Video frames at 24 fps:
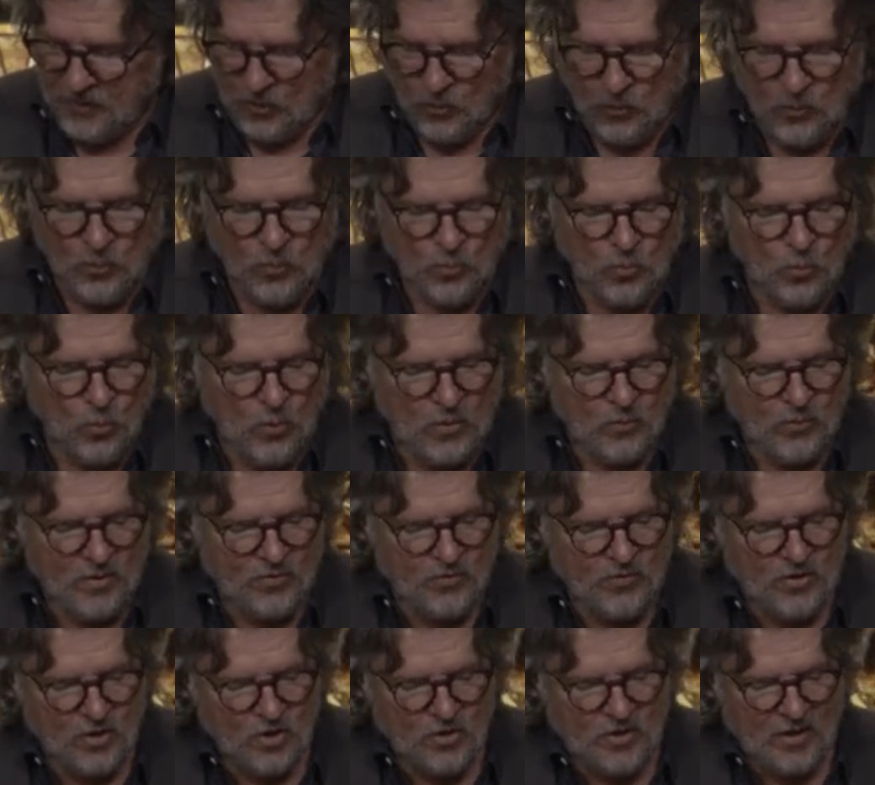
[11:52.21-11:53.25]
But when
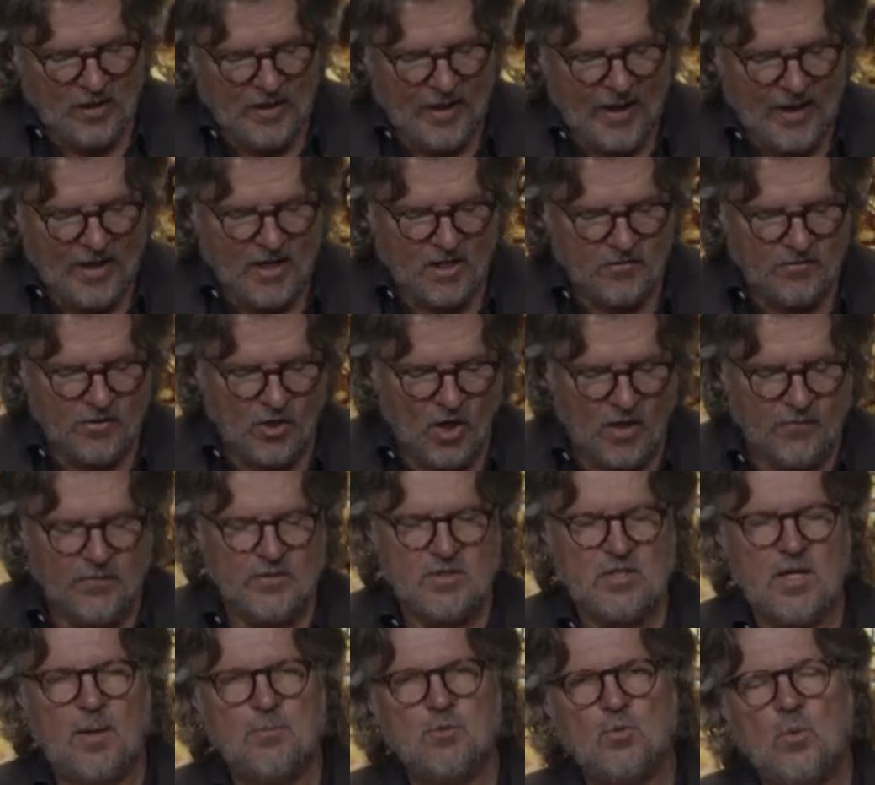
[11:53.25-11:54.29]
we feel the lack of it,
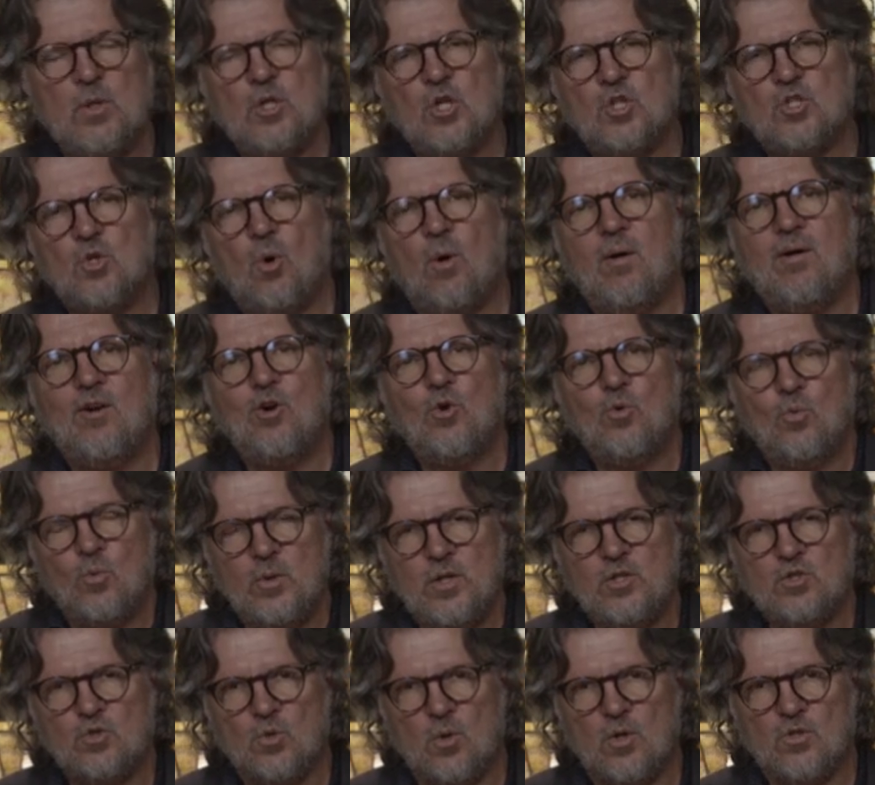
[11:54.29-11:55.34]
oftentimes we look to our
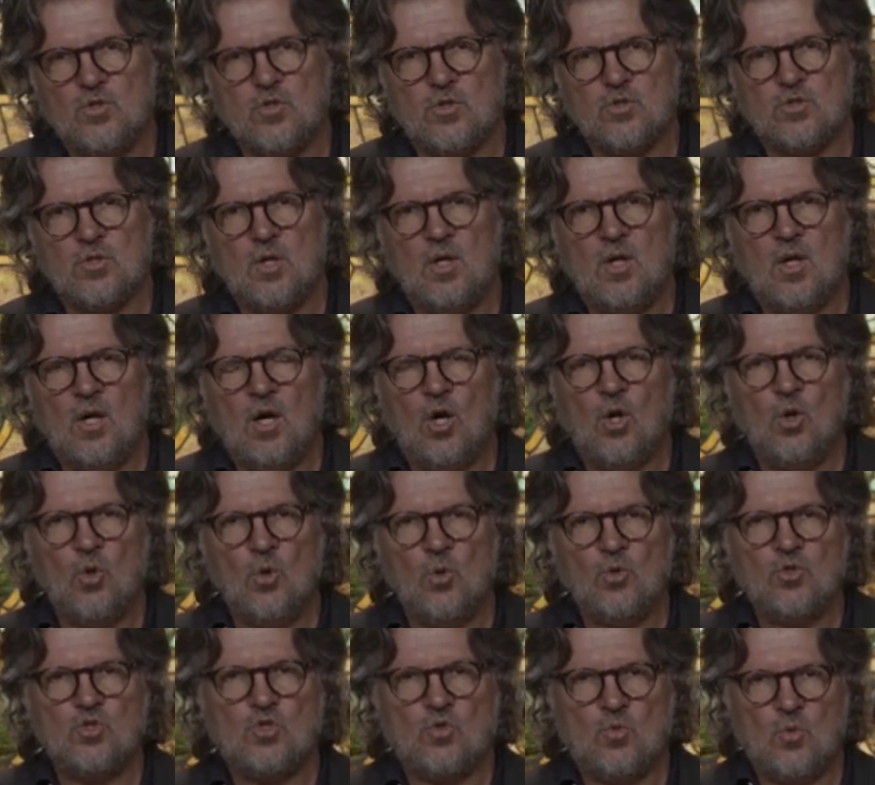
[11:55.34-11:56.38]
own resources,
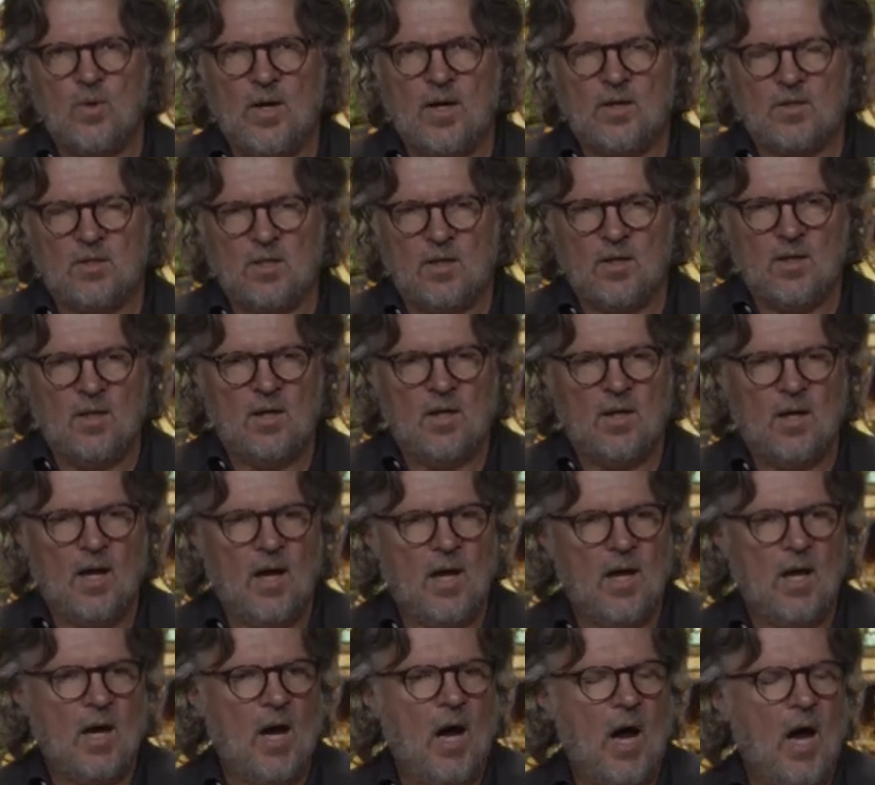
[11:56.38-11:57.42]
our own strength,
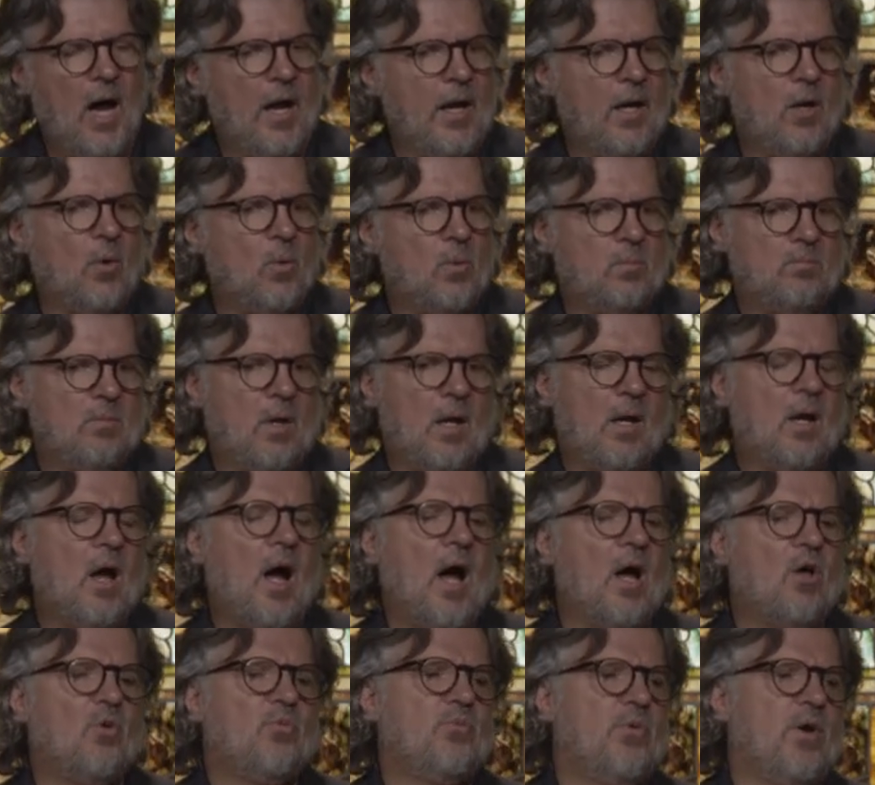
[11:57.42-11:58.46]
uh, I'll,
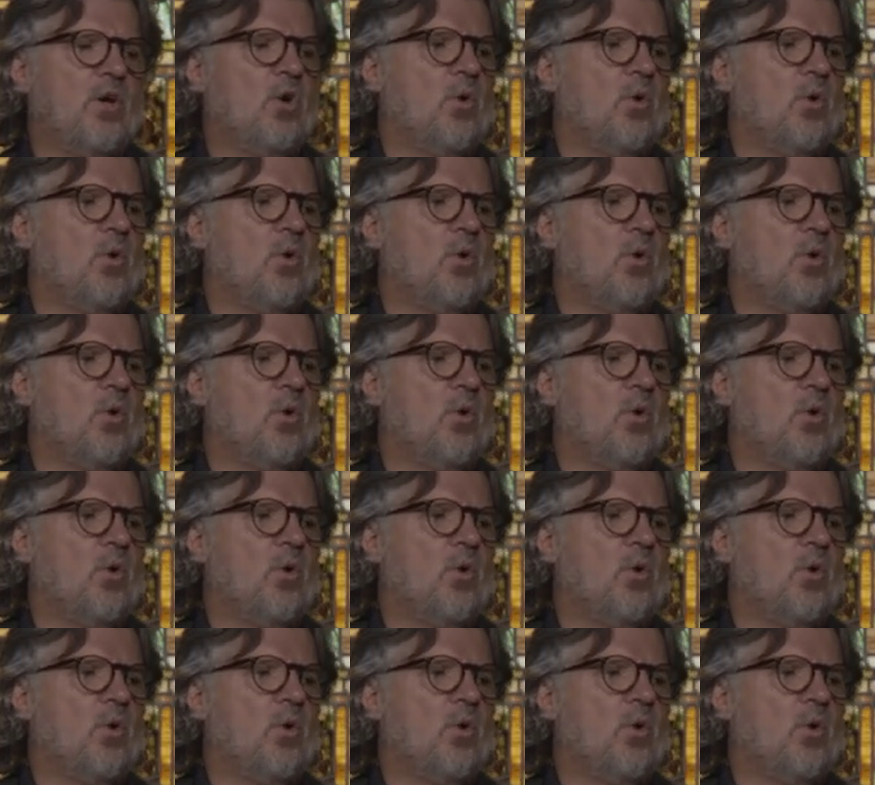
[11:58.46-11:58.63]
I'll